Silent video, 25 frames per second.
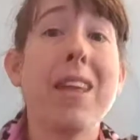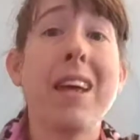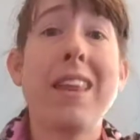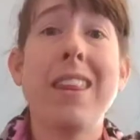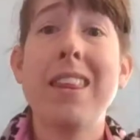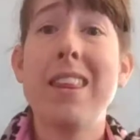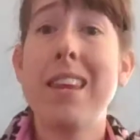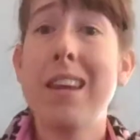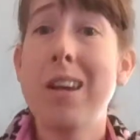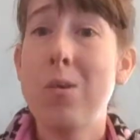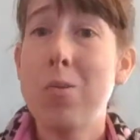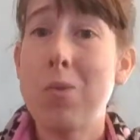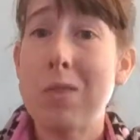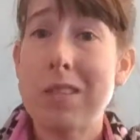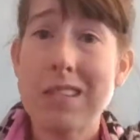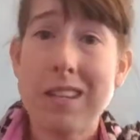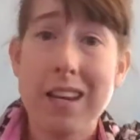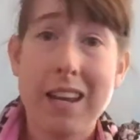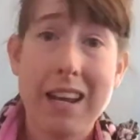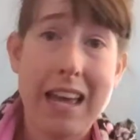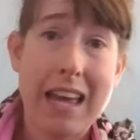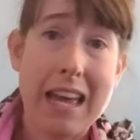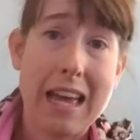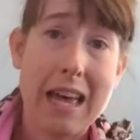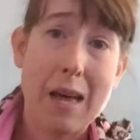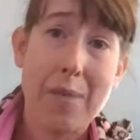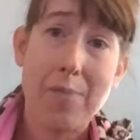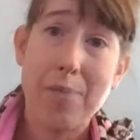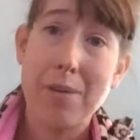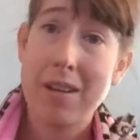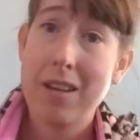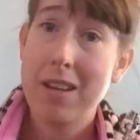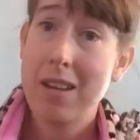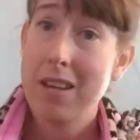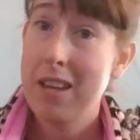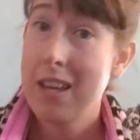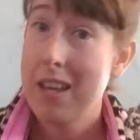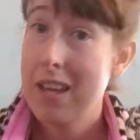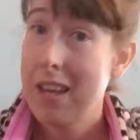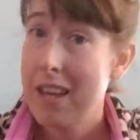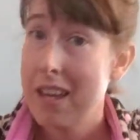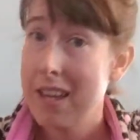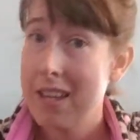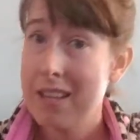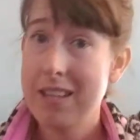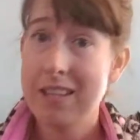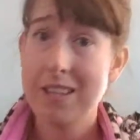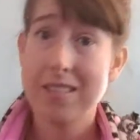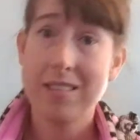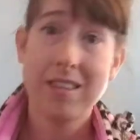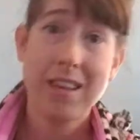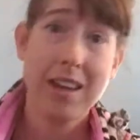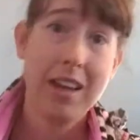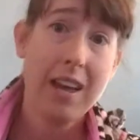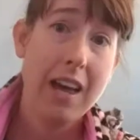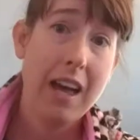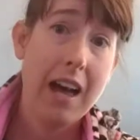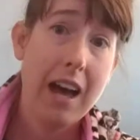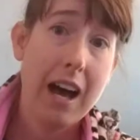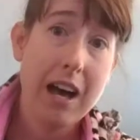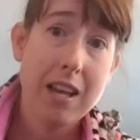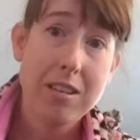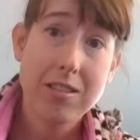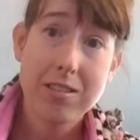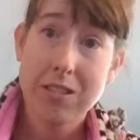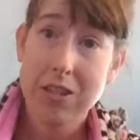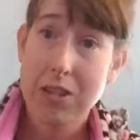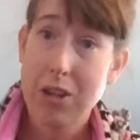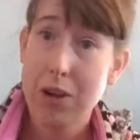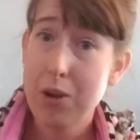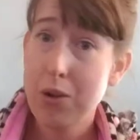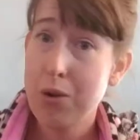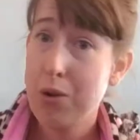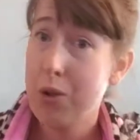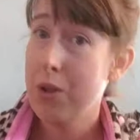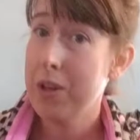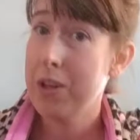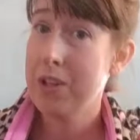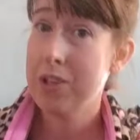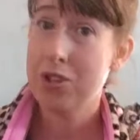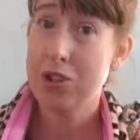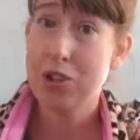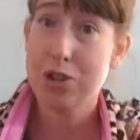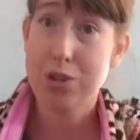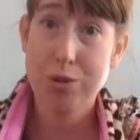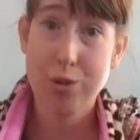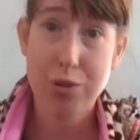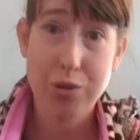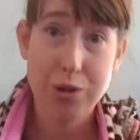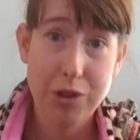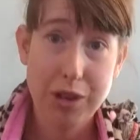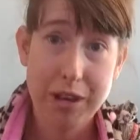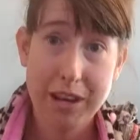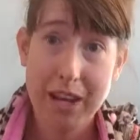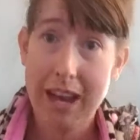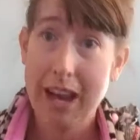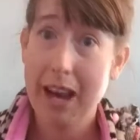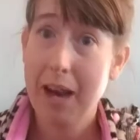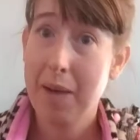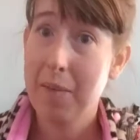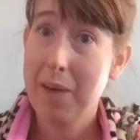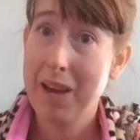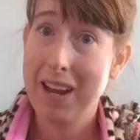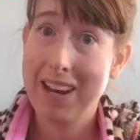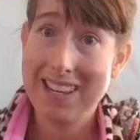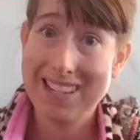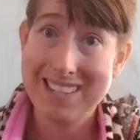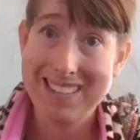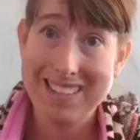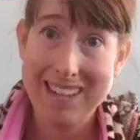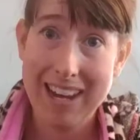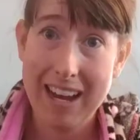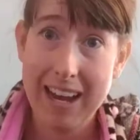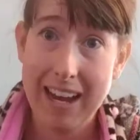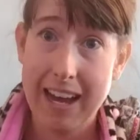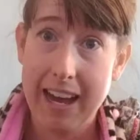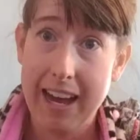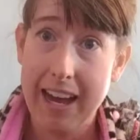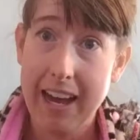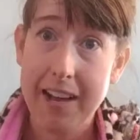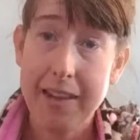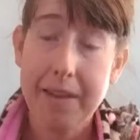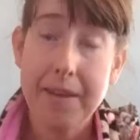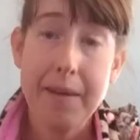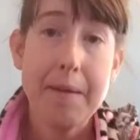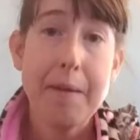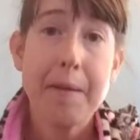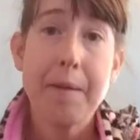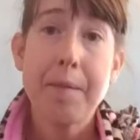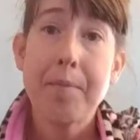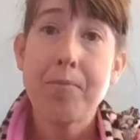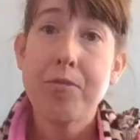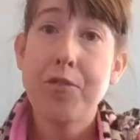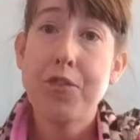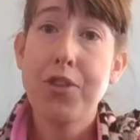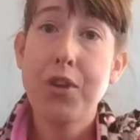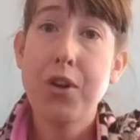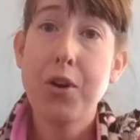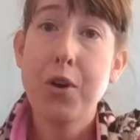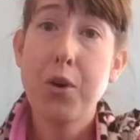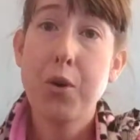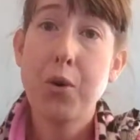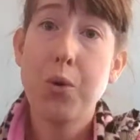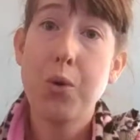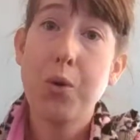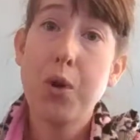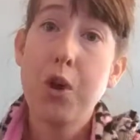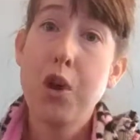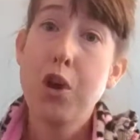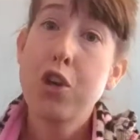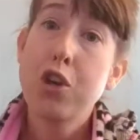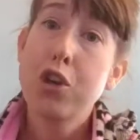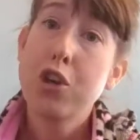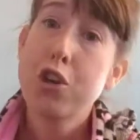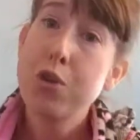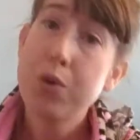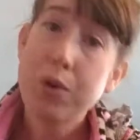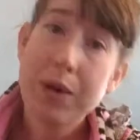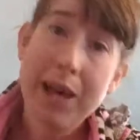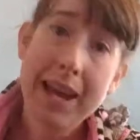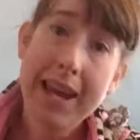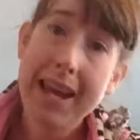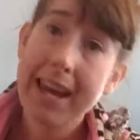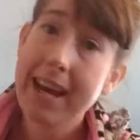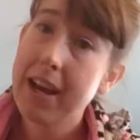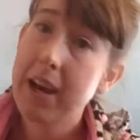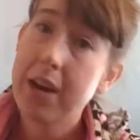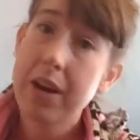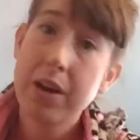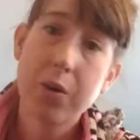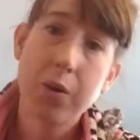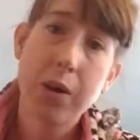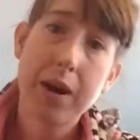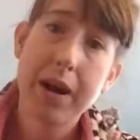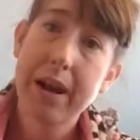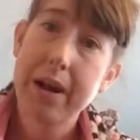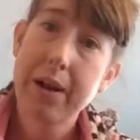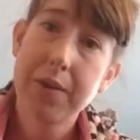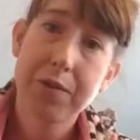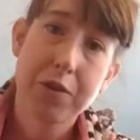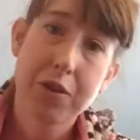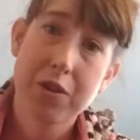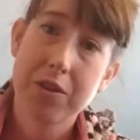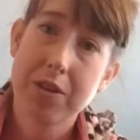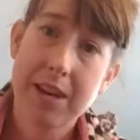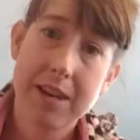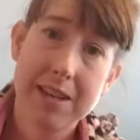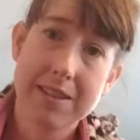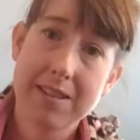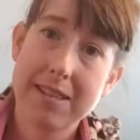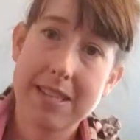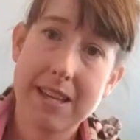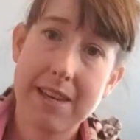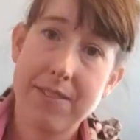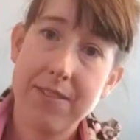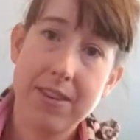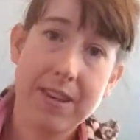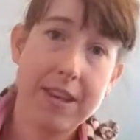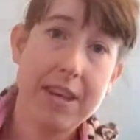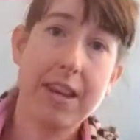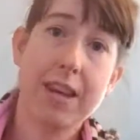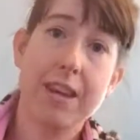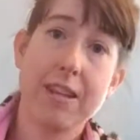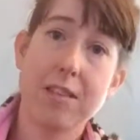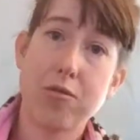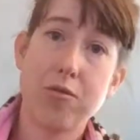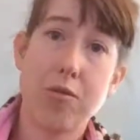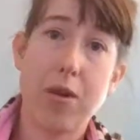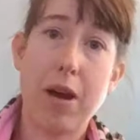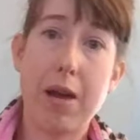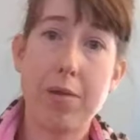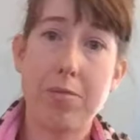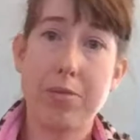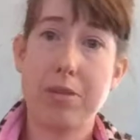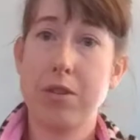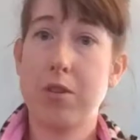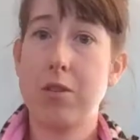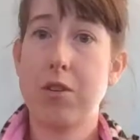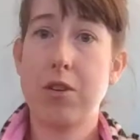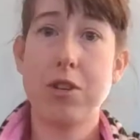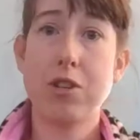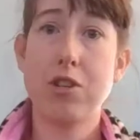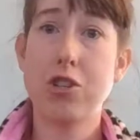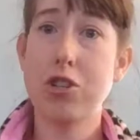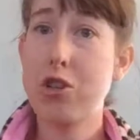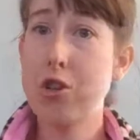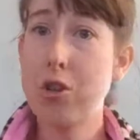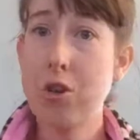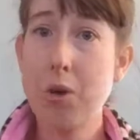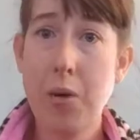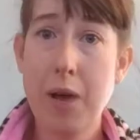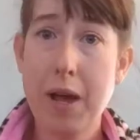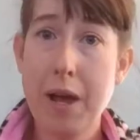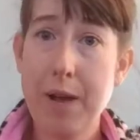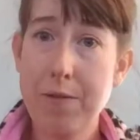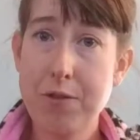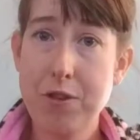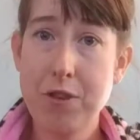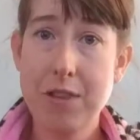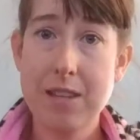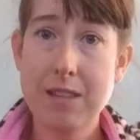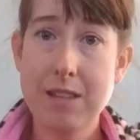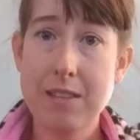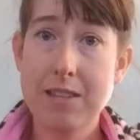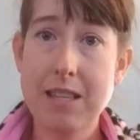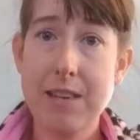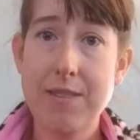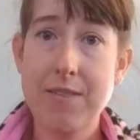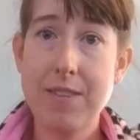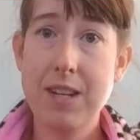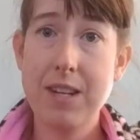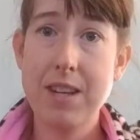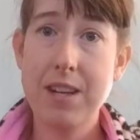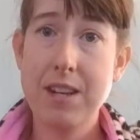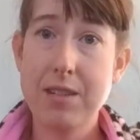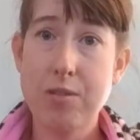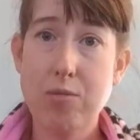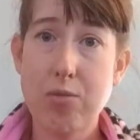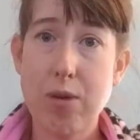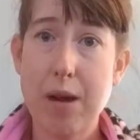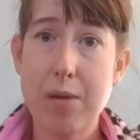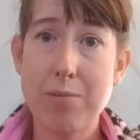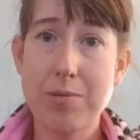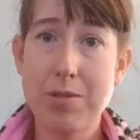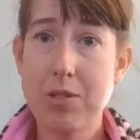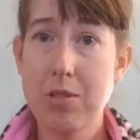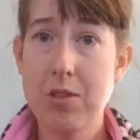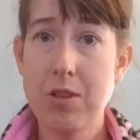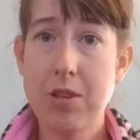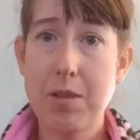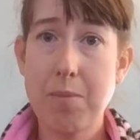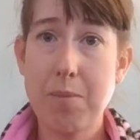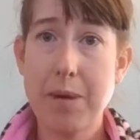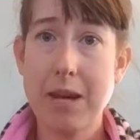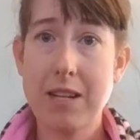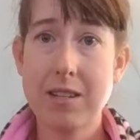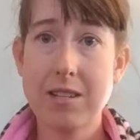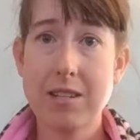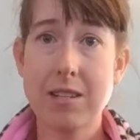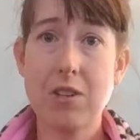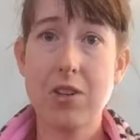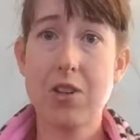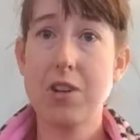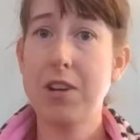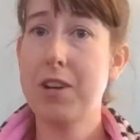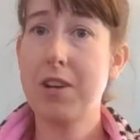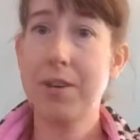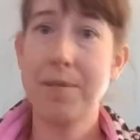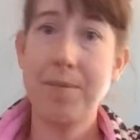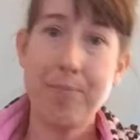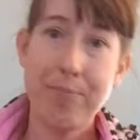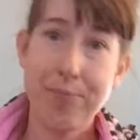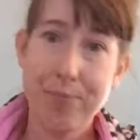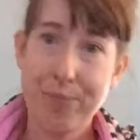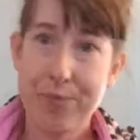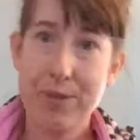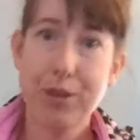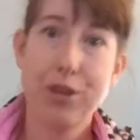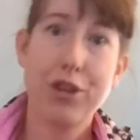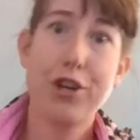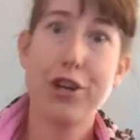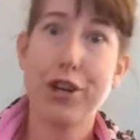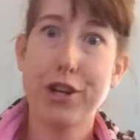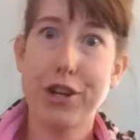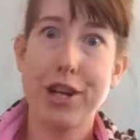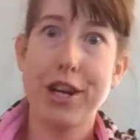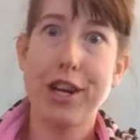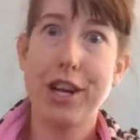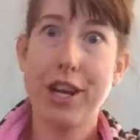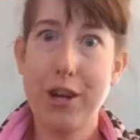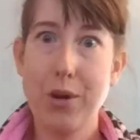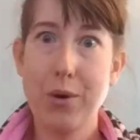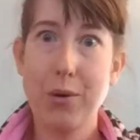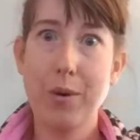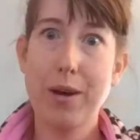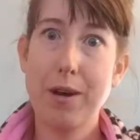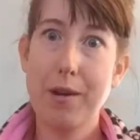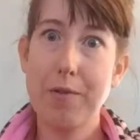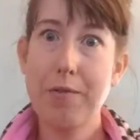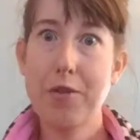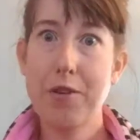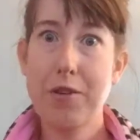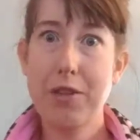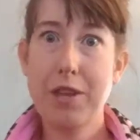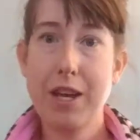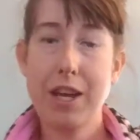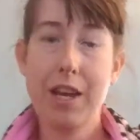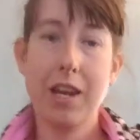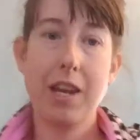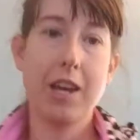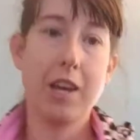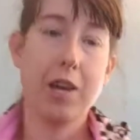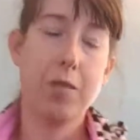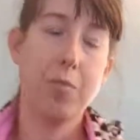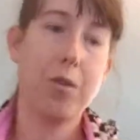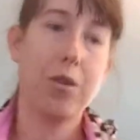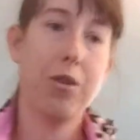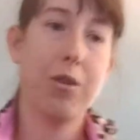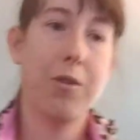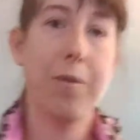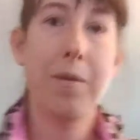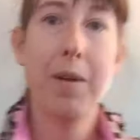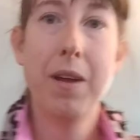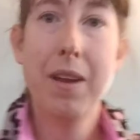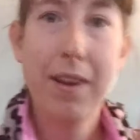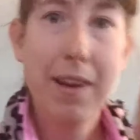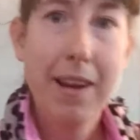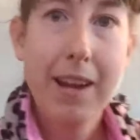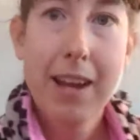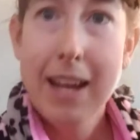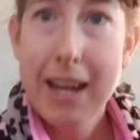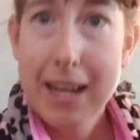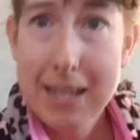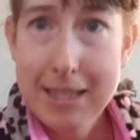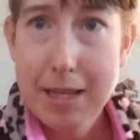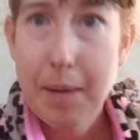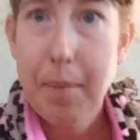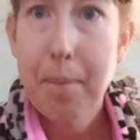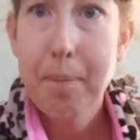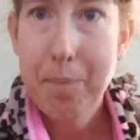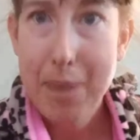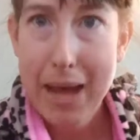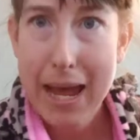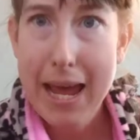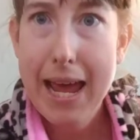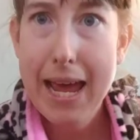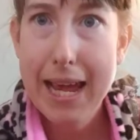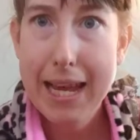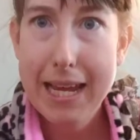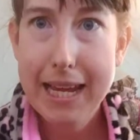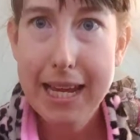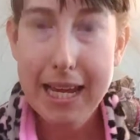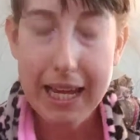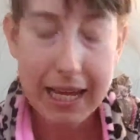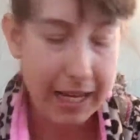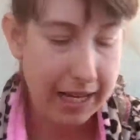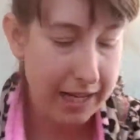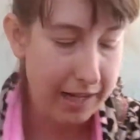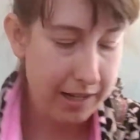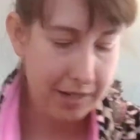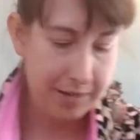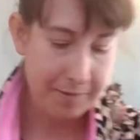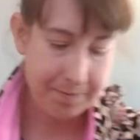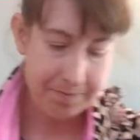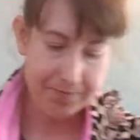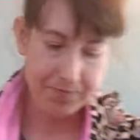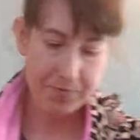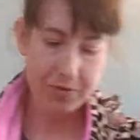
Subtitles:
Then what's going to happen is slowly and surely I'm going to die. So you can't go after that 70S ribosome, because you go after that 70S ribosome in the bacteria, you're going to go after the animal. That's a bad gig.